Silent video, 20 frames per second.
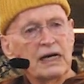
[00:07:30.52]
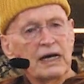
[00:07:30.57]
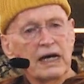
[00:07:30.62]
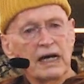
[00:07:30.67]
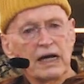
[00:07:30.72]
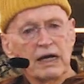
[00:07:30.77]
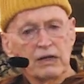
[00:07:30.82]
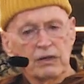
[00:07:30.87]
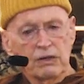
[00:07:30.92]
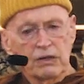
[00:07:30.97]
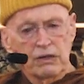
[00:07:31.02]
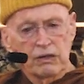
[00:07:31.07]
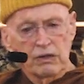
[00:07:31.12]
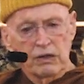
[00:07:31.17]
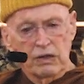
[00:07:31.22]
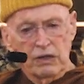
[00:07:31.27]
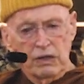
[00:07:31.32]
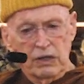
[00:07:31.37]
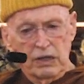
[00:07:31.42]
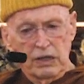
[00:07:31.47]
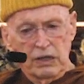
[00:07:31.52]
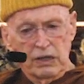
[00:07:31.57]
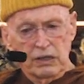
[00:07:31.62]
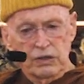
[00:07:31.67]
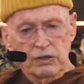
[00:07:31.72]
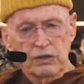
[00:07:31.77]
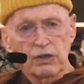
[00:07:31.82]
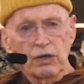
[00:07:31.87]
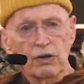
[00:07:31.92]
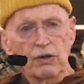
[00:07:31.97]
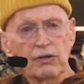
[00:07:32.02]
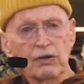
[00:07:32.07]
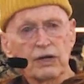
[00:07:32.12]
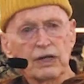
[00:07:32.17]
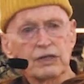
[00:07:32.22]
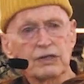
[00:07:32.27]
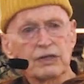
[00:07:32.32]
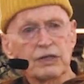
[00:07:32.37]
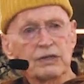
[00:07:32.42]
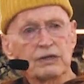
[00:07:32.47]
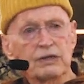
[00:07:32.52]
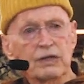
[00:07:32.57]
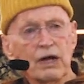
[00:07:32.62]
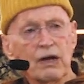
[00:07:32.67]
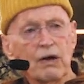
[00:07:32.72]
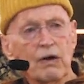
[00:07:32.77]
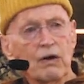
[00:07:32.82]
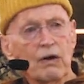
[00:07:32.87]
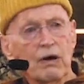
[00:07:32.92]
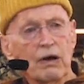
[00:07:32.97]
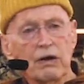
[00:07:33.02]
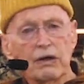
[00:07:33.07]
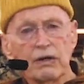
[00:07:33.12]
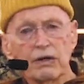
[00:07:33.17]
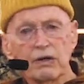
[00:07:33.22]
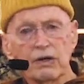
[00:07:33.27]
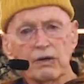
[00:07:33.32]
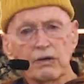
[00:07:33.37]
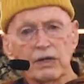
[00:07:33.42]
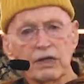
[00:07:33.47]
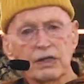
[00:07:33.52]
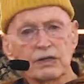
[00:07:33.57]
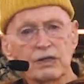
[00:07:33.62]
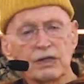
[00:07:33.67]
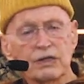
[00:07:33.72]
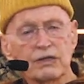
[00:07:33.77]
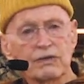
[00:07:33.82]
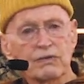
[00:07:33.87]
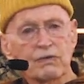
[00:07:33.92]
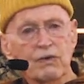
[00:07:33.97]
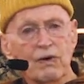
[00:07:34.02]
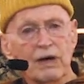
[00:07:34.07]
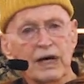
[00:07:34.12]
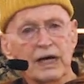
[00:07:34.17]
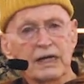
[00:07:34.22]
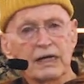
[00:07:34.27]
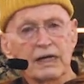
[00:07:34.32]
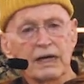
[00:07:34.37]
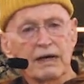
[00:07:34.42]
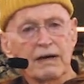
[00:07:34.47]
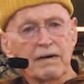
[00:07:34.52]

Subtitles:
And so this is quite